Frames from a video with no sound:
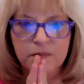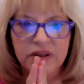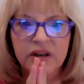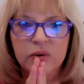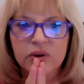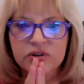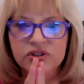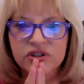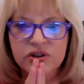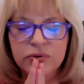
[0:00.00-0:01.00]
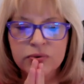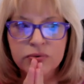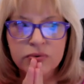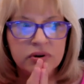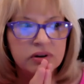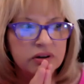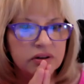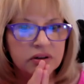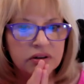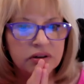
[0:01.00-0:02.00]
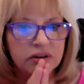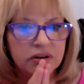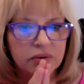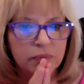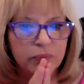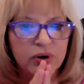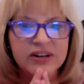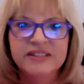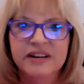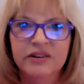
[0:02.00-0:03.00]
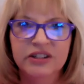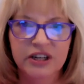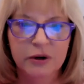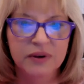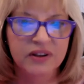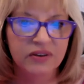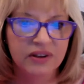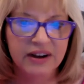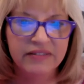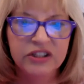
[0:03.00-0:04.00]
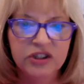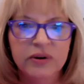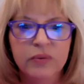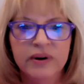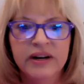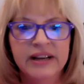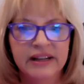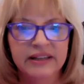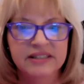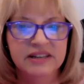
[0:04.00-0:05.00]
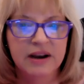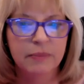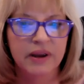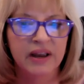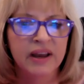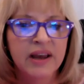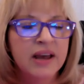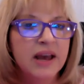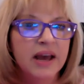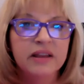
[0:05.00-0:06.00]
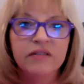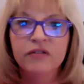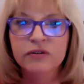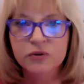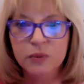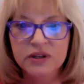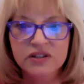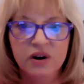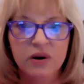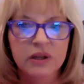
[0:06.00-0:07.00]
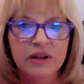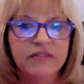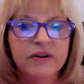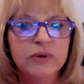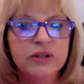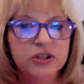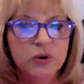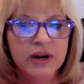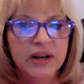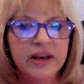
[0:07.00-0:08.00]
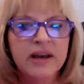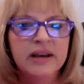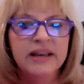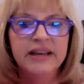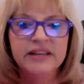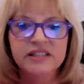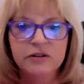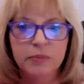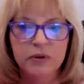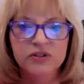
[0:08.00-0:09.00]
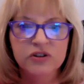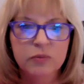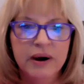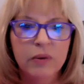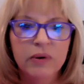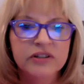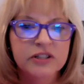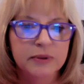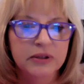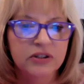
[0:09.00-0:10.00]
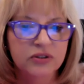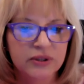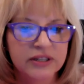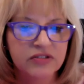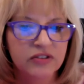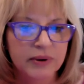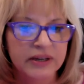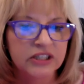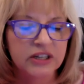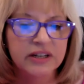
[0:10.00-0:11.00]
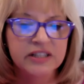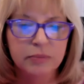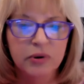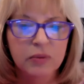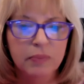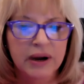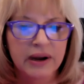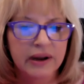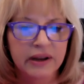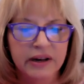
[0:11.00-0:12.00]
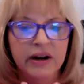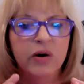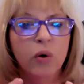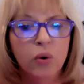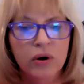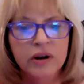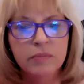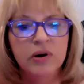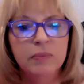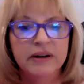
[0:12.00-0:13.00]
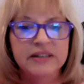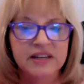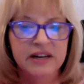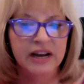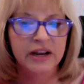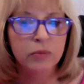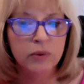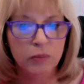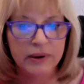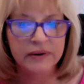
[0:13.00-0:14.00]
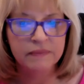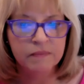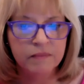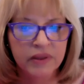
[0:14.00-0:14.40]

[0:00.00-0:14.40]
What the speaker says: there's 2 books that I'll share with you that I've enjoyed reading on this topic. And the first one is called Living with Joy, Keys to Personal Power and Spiritual Transformation. It's an Oren book by Sanaya Roman.